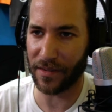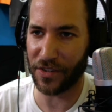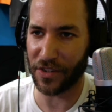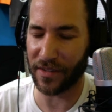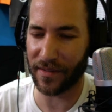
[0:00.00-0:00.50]

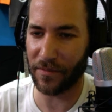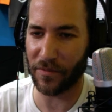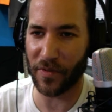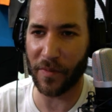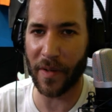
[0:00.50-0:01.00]
just
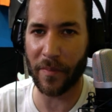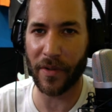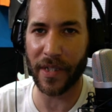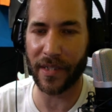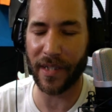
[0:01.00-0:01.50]

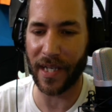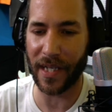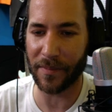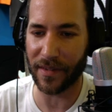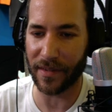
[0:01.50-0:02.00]
remembering
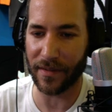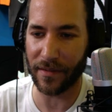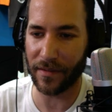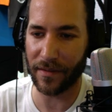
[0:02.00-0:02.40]
names is